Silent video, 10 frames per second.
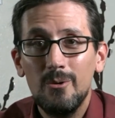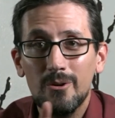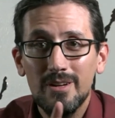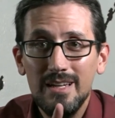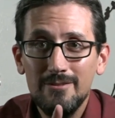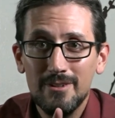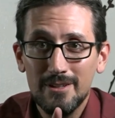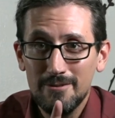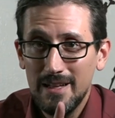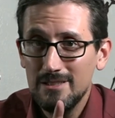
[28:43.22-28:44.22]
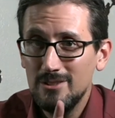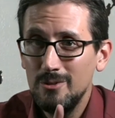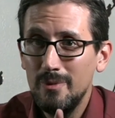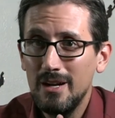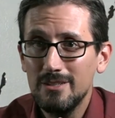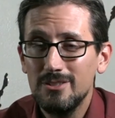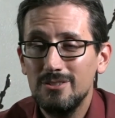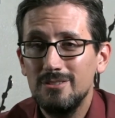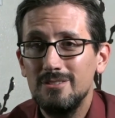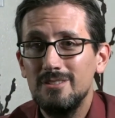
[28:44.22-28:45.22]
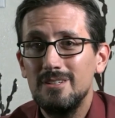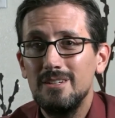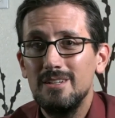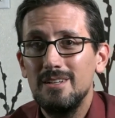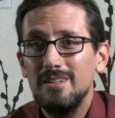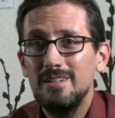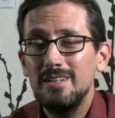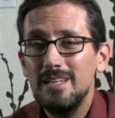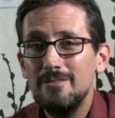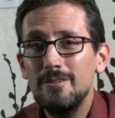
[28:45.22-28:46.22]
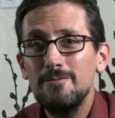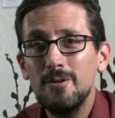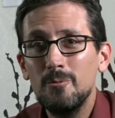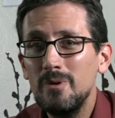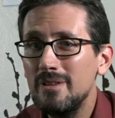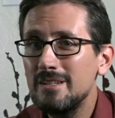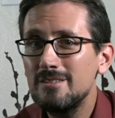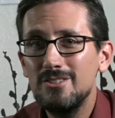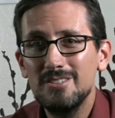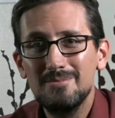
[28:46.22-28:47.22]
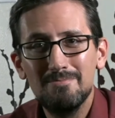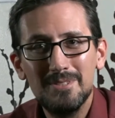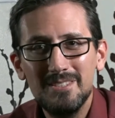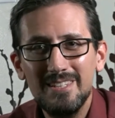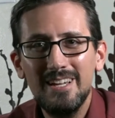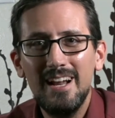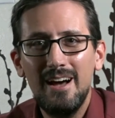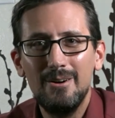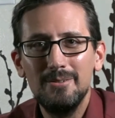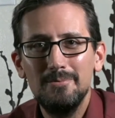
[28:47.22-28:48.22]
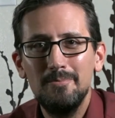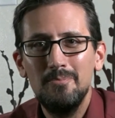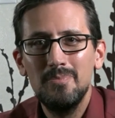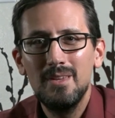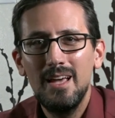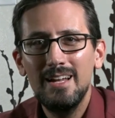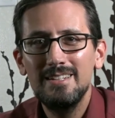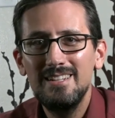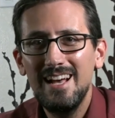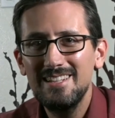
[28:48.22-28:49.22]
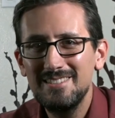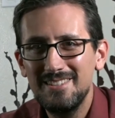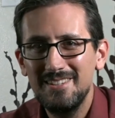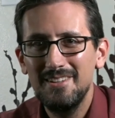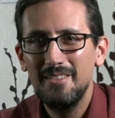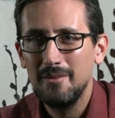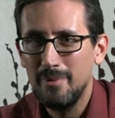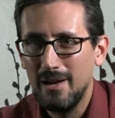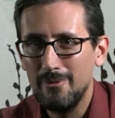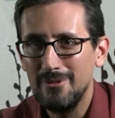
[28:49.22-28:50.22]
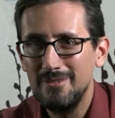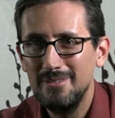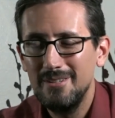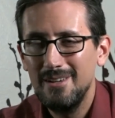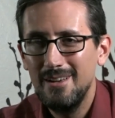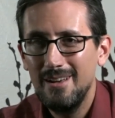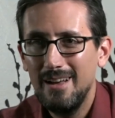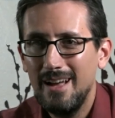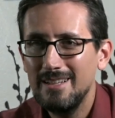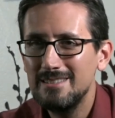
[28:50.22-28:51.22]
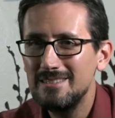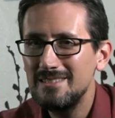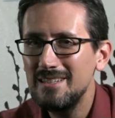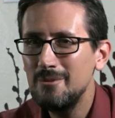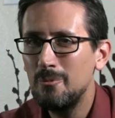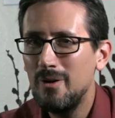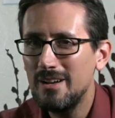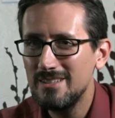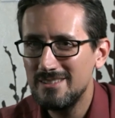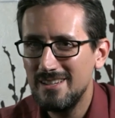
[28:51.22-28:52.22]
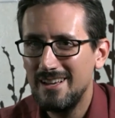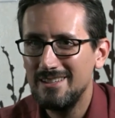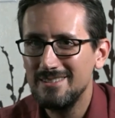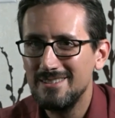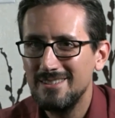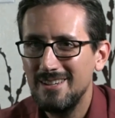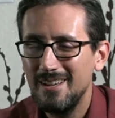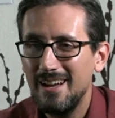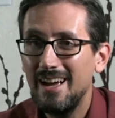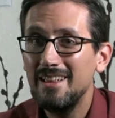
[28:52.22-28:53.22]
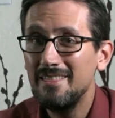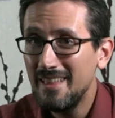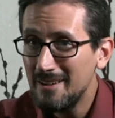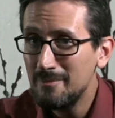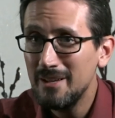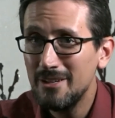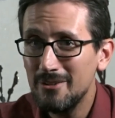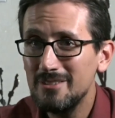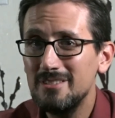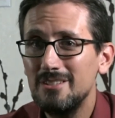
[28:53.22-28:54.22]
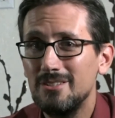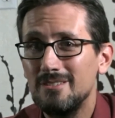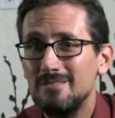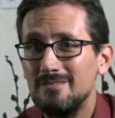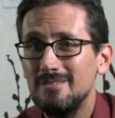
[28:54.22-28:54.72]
or even if that's too much, even if you're willing to just stick it out and test the Bible and see what it says and then make your decision,